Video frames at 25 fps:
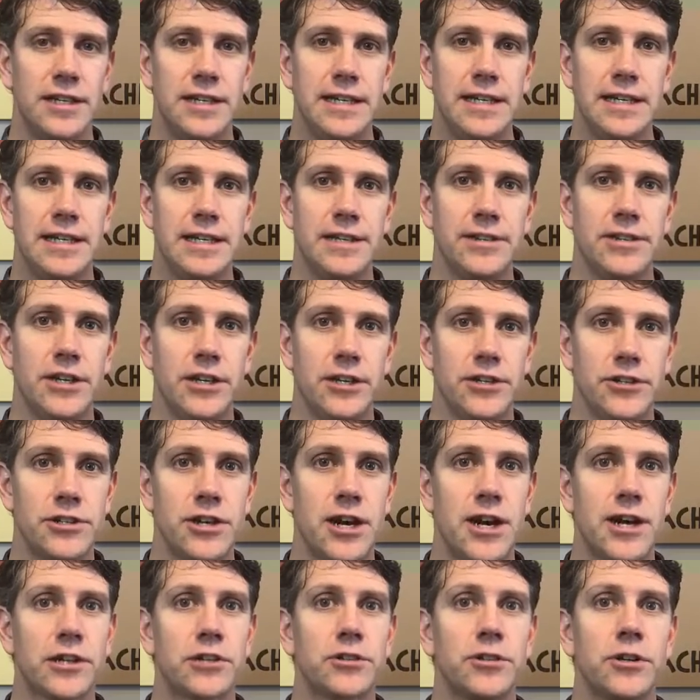in their
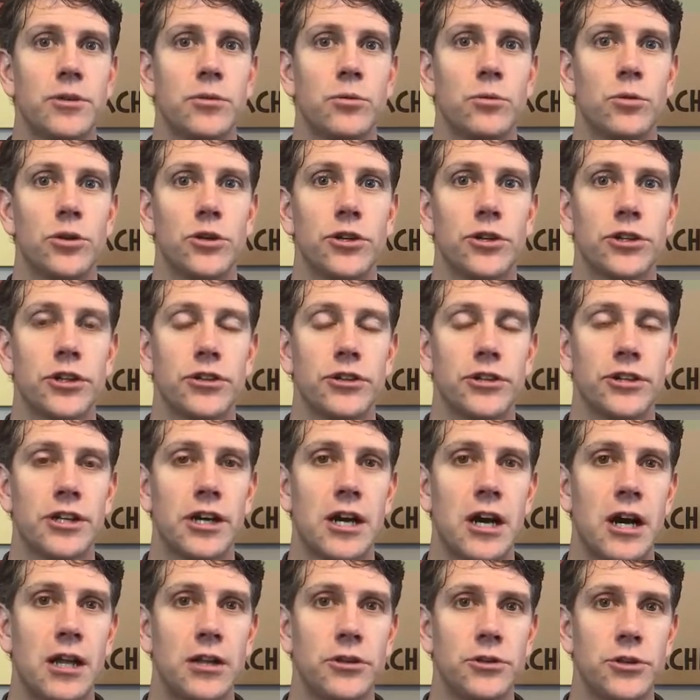doctorate work or their
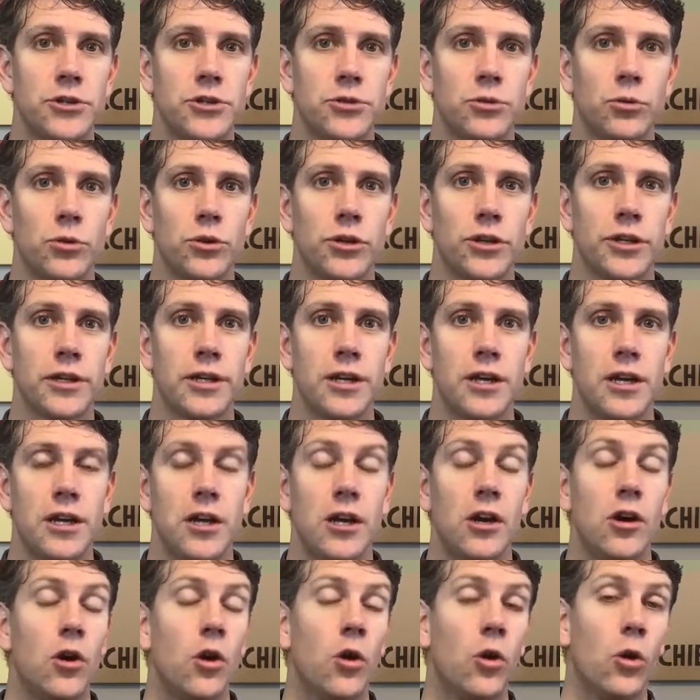college work,
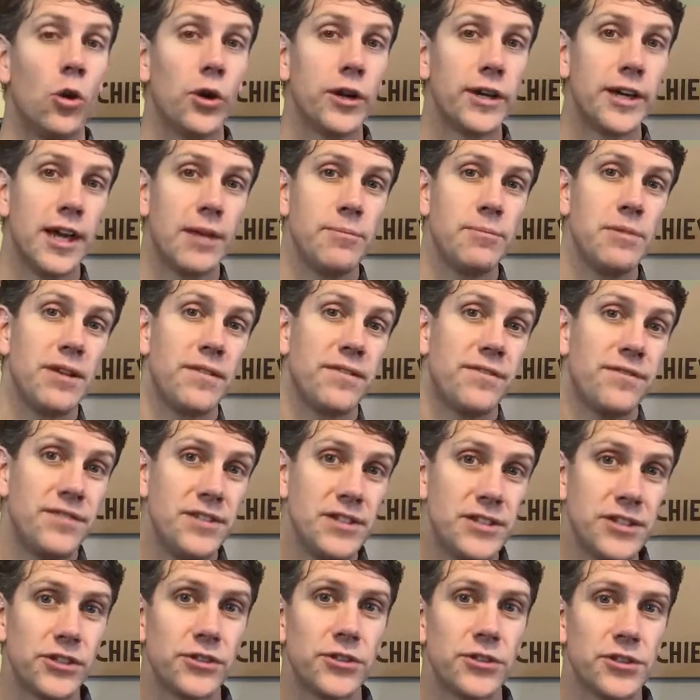or it can be a
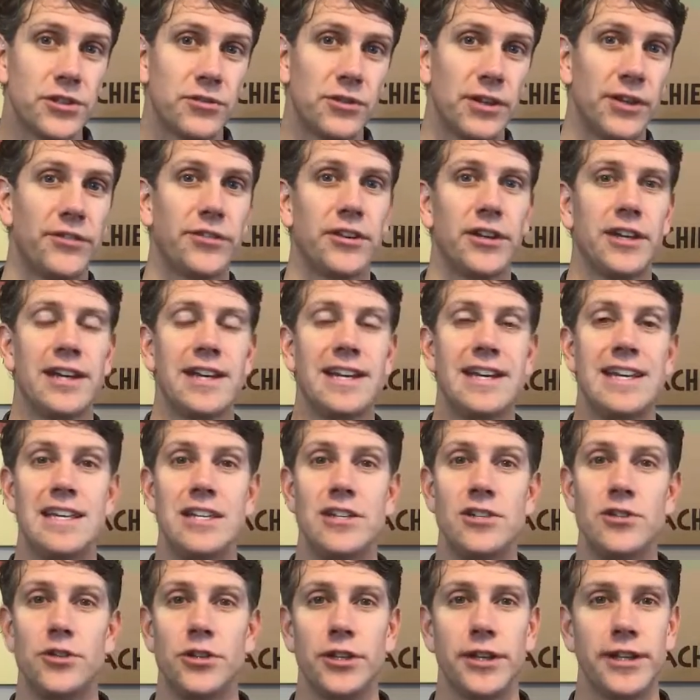physical stress like an
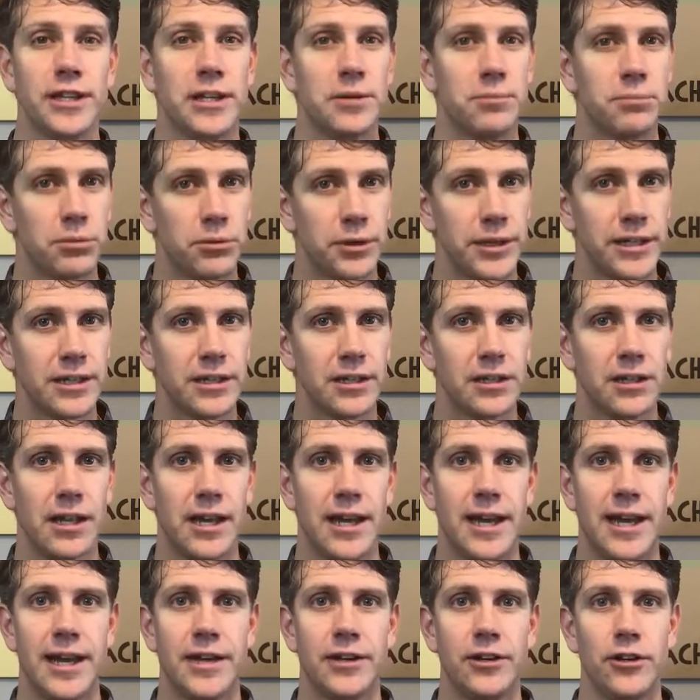injury, like you break a
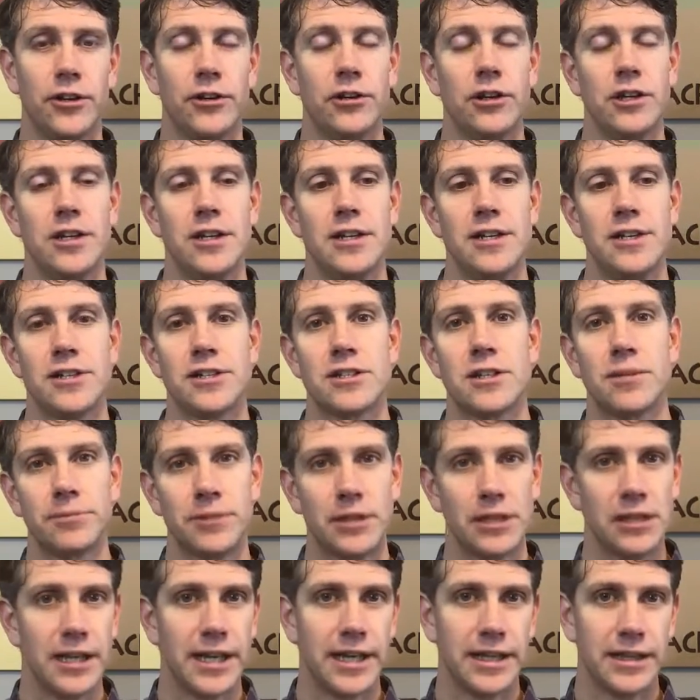leg or
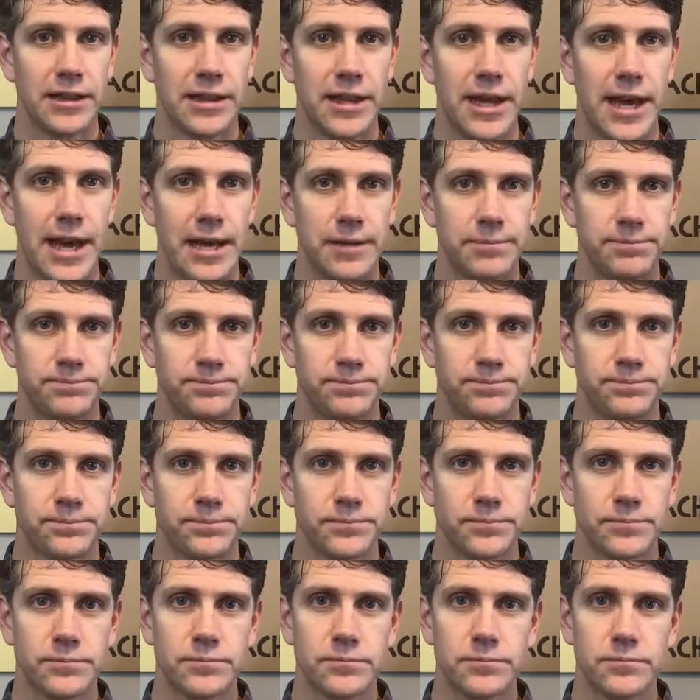something like that.
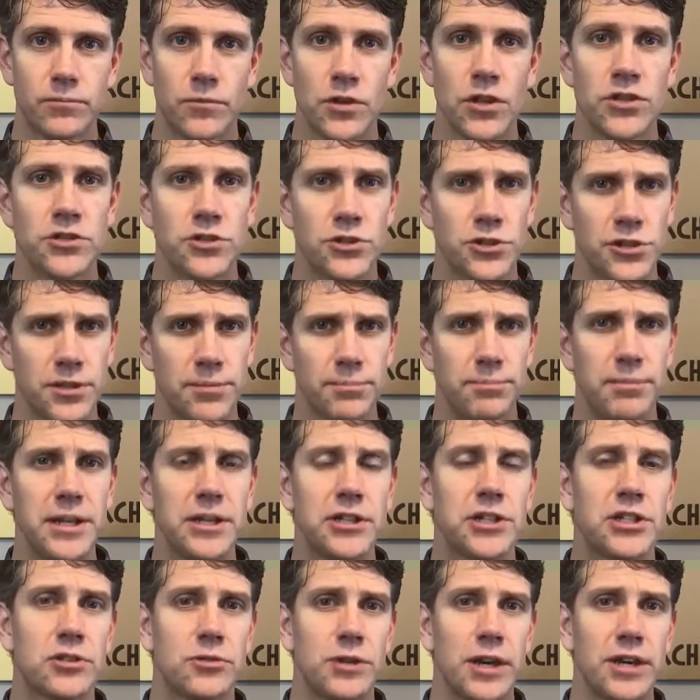So there's some
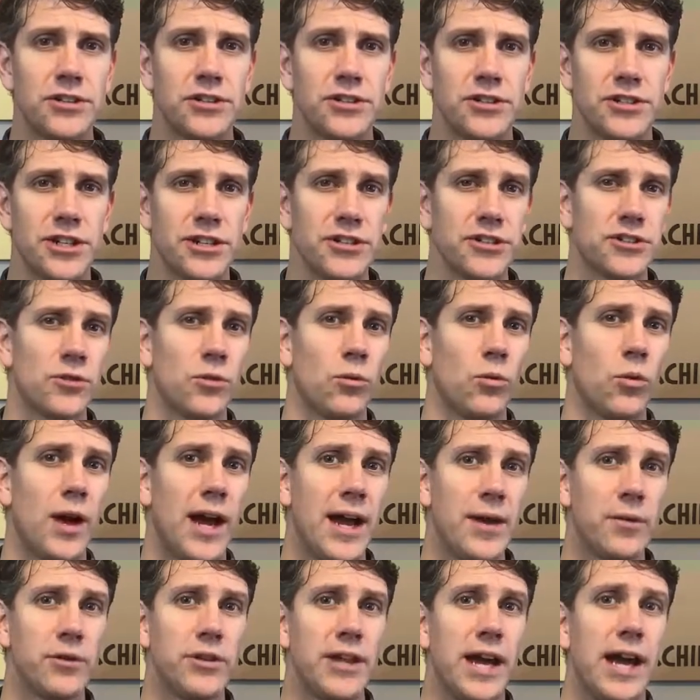big stressors now. So
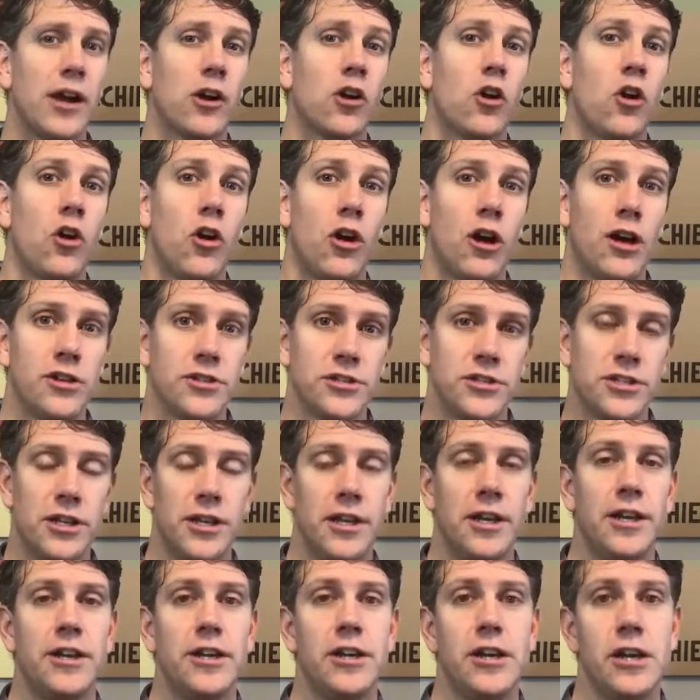why would that cause
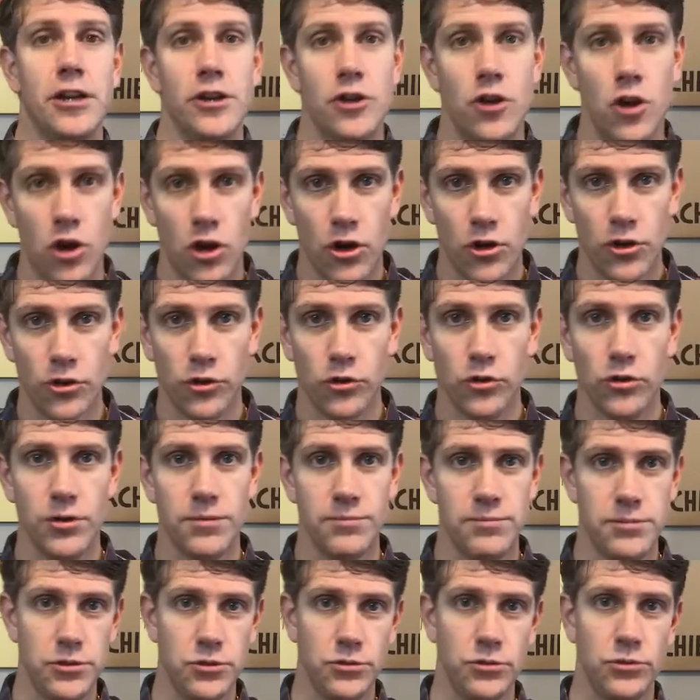an
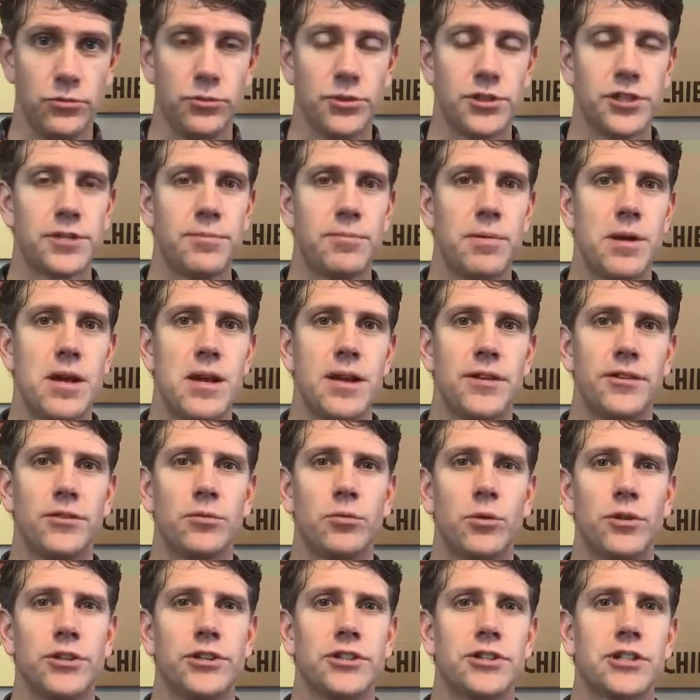autoimmune response?
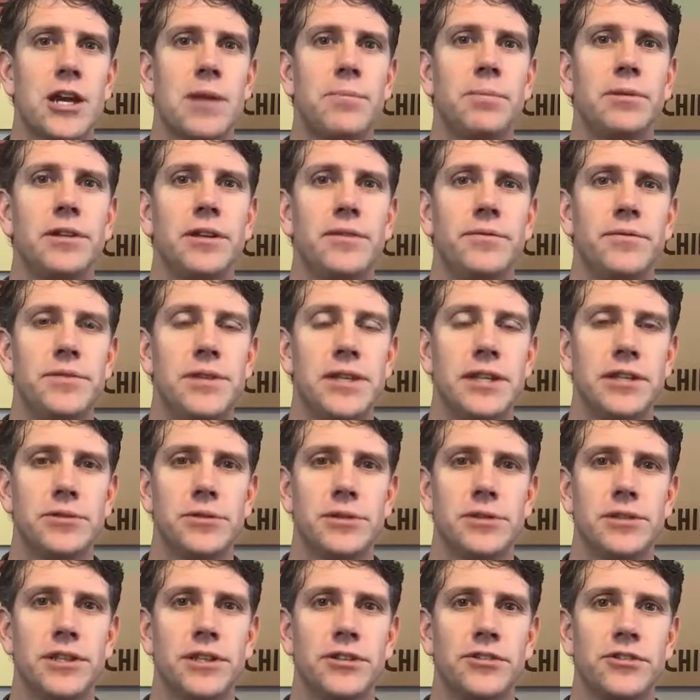Well, there's a couple different things
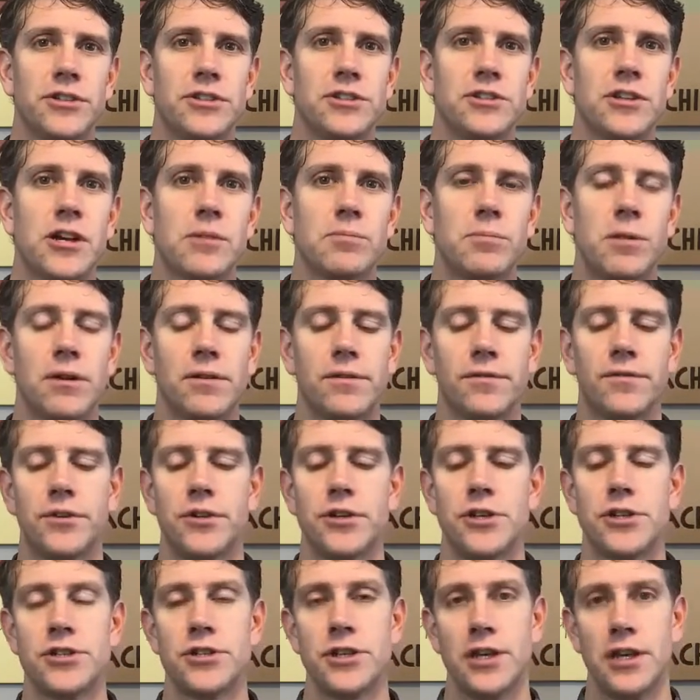with this. Let's talk about
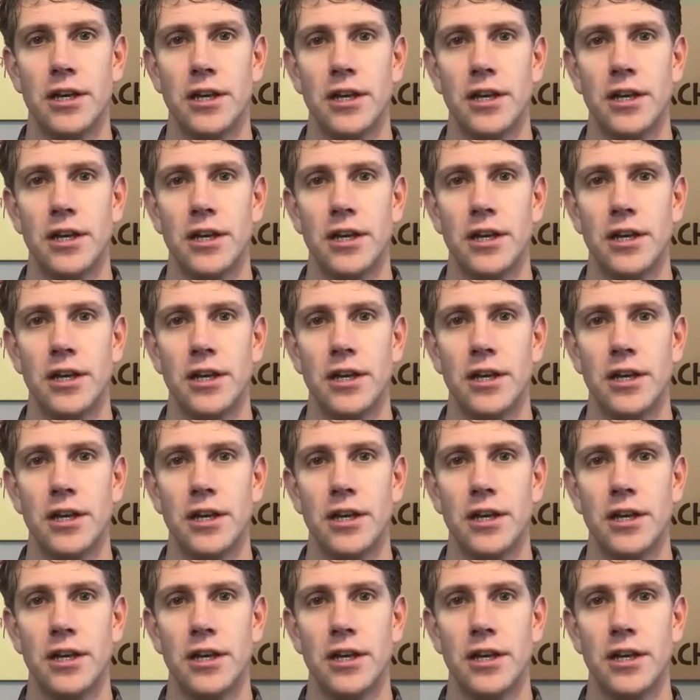first,